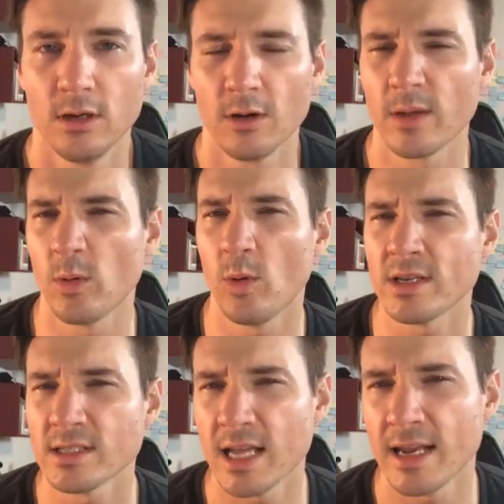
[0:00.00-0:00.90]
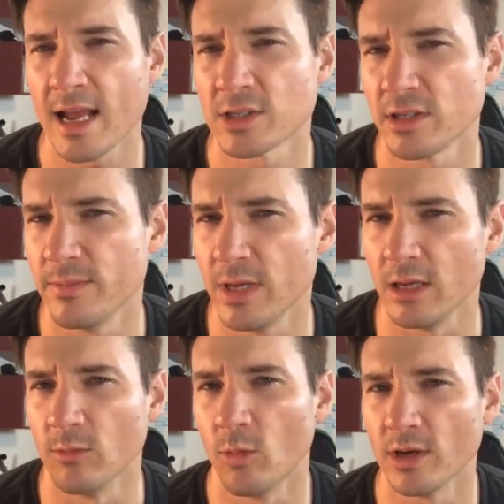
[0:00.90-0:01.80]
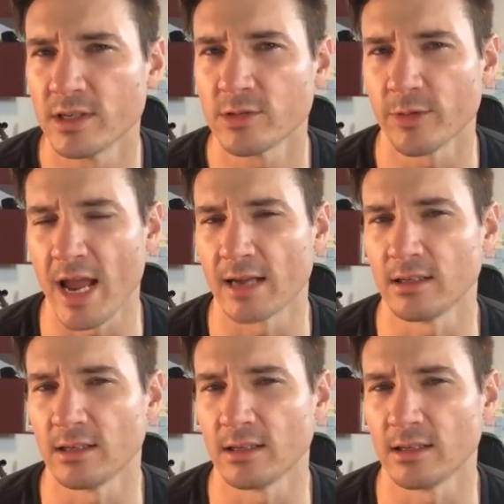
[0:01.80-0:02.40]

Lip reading: Okay, but what does that actually mean? What does React